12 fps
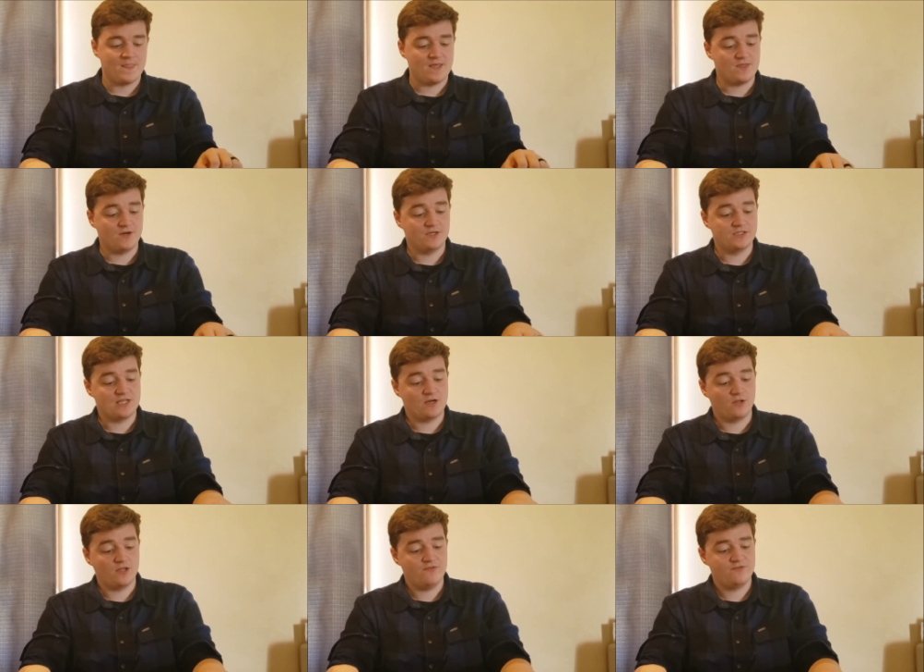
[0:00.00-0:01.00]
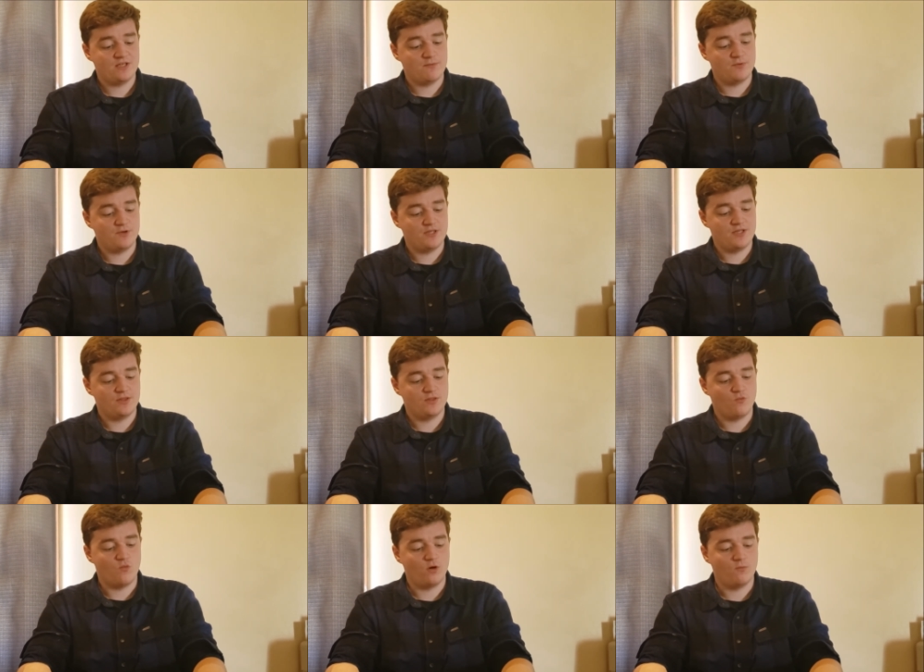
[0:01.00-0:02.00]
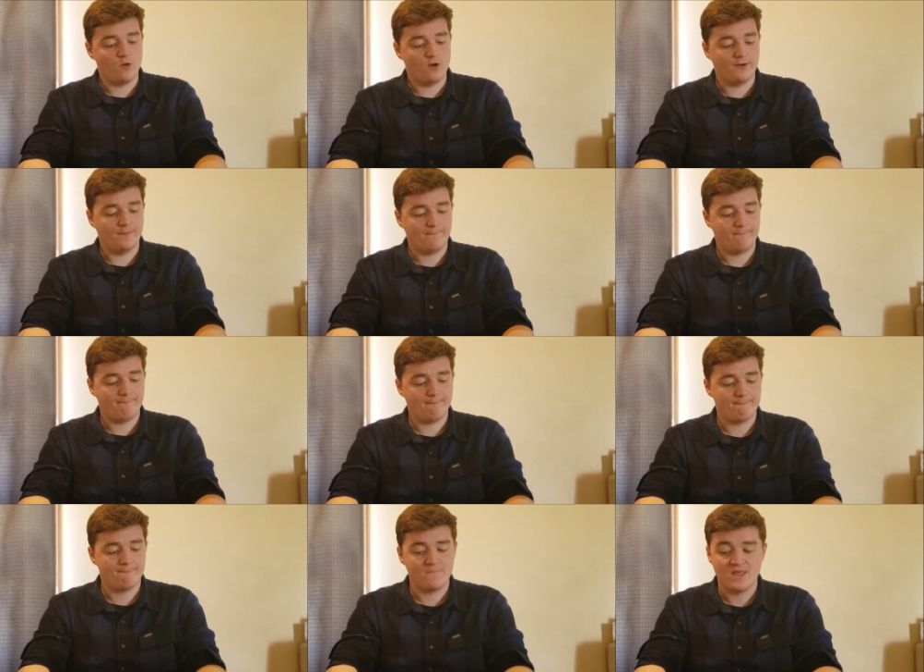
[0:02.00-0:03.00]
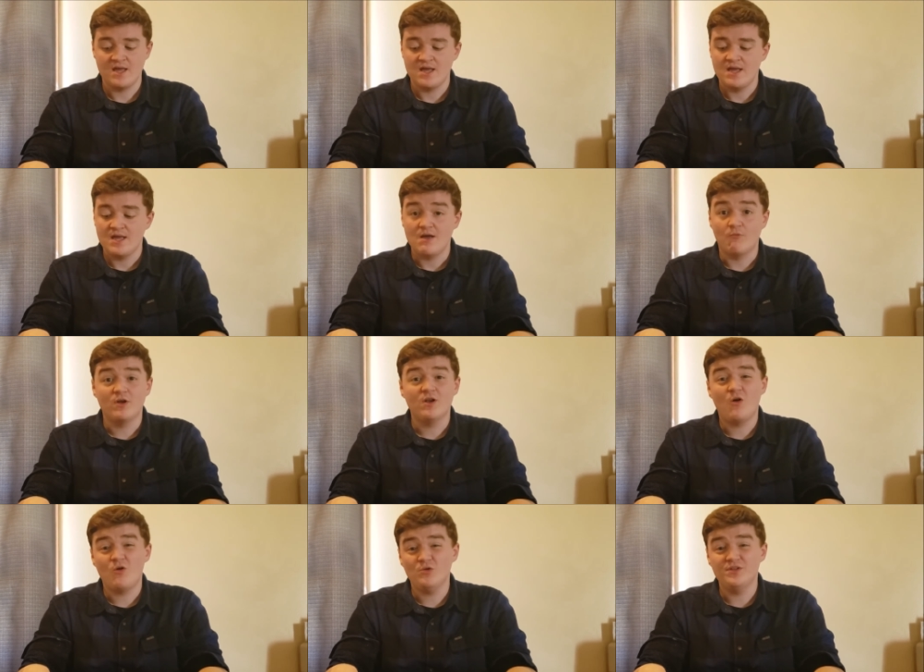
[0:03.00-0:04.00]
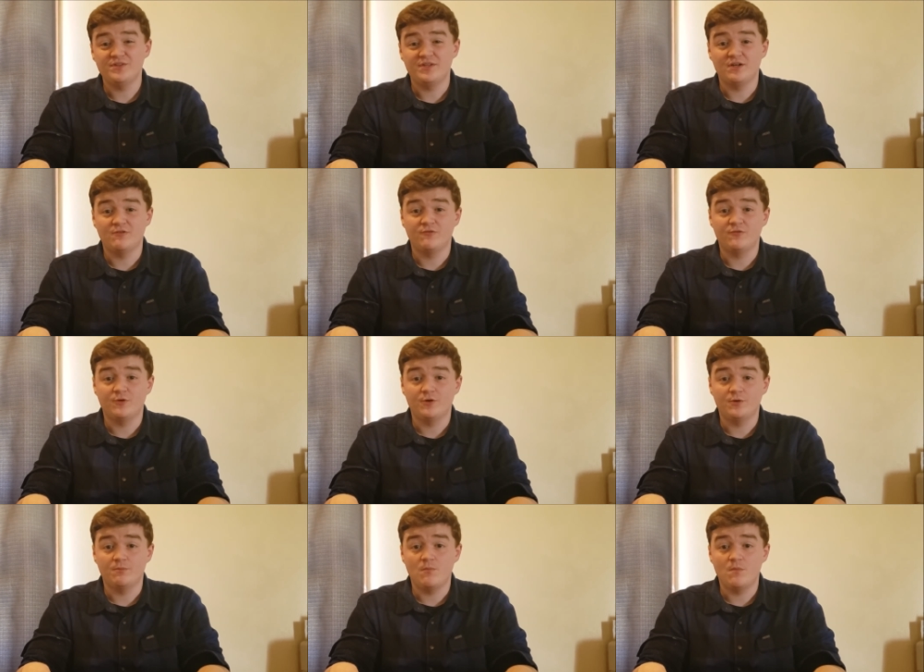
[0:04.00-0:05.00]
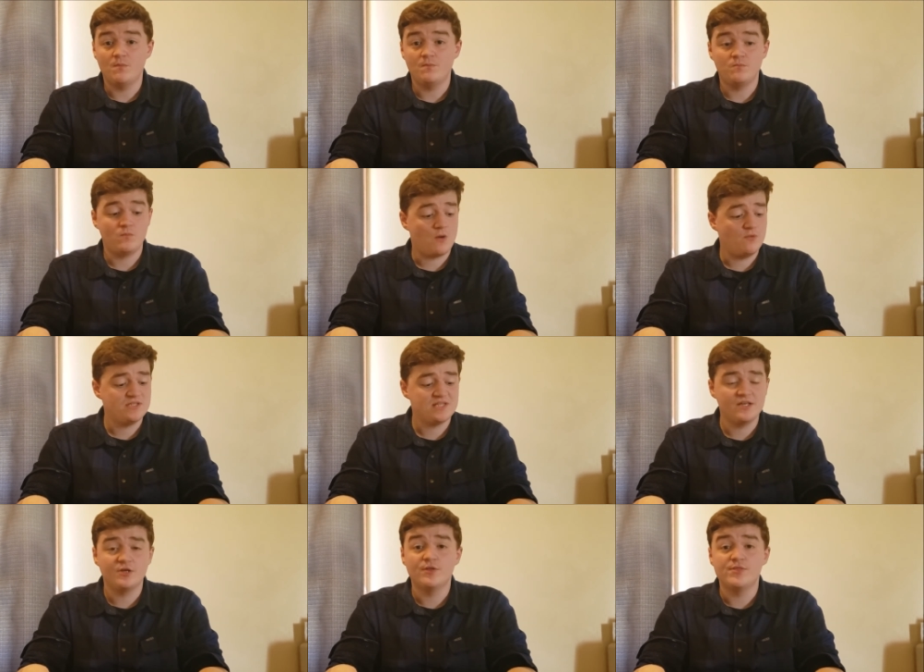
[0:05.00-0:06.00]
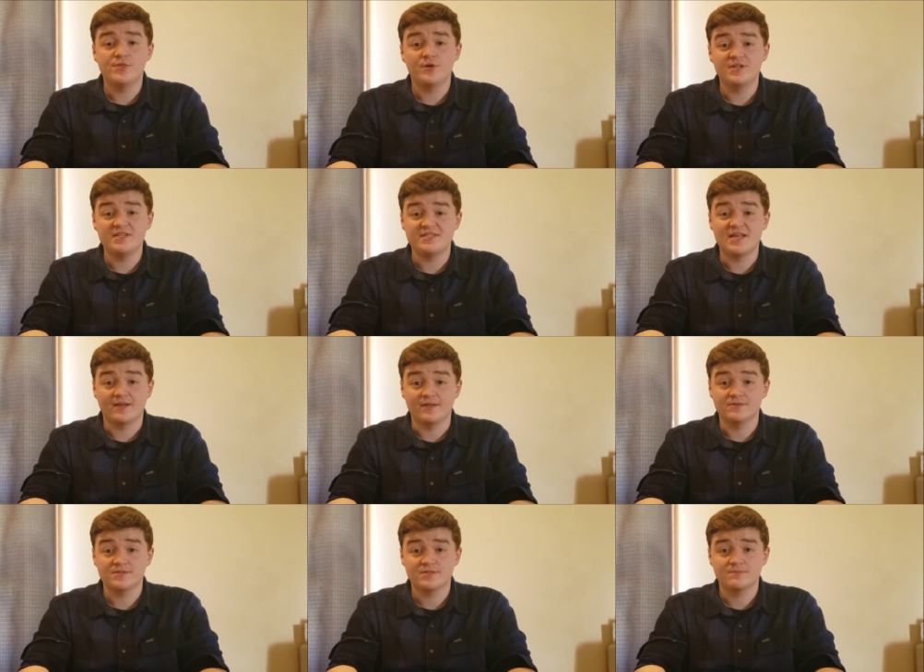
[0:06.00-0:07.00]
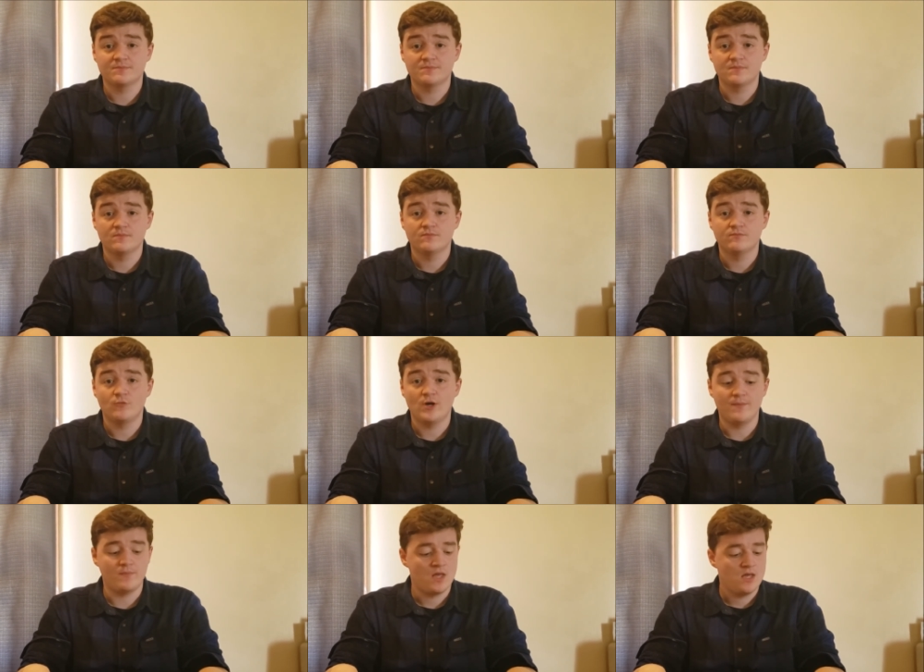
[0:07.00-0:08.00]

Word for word: And then I'm gonna take our left and put it in the warm water. And we're gonna hold it there for, I wanna say a good 30 seconds, right?